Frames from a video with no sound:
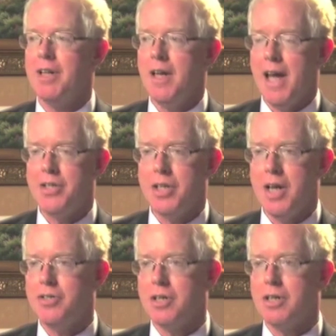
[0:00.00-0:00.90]

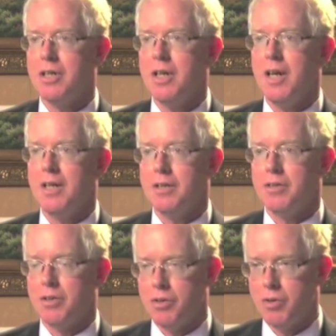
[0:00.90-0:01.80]
education and
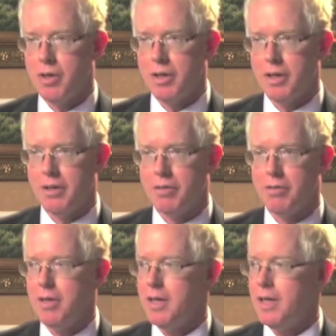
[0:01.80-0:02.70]
a
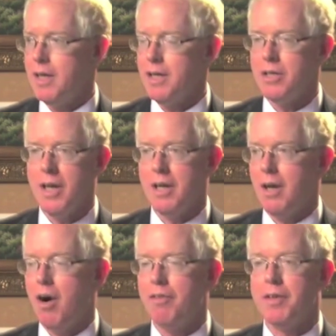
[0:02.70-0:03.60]
degree and
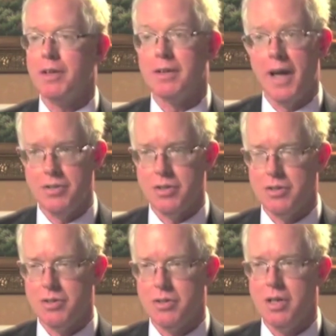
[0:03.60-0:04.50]
often a
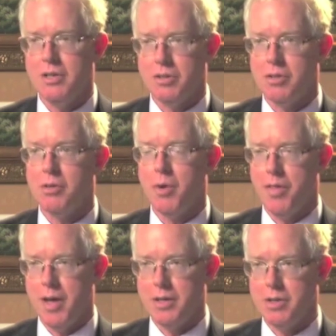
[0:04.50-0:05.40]
license to do what
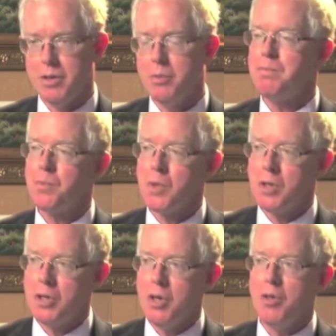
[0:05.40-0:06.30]
they do.
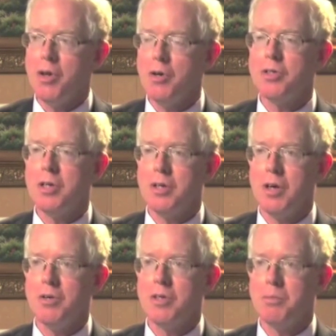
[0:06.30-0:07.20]

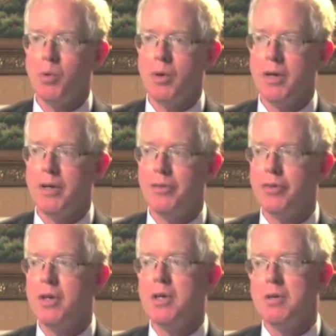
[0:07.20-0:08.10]
Those employees,
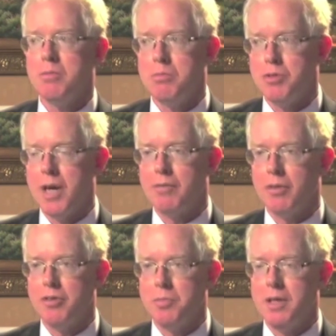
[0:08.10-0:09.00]

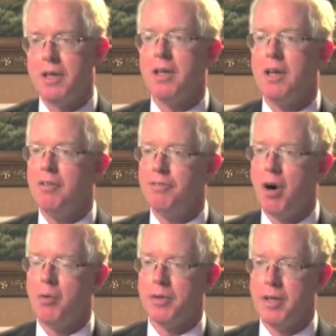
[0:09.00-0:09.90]
generally speaking,
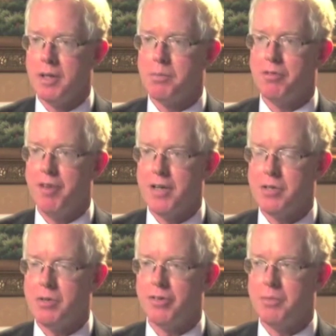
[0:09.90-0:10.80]
fall within the
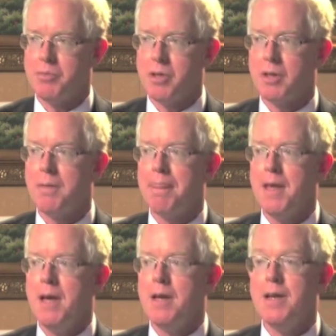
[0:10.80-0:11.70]
professional exemption.
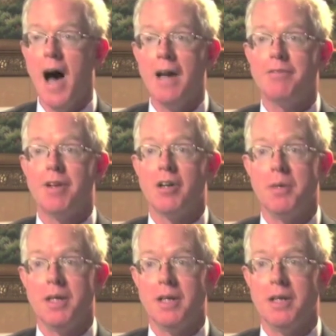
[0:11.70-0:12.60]
Not very
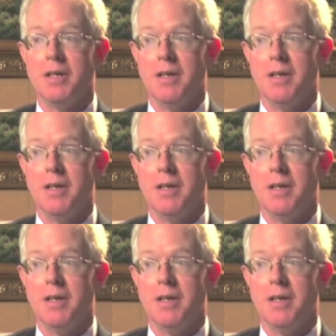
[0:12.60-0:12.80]
many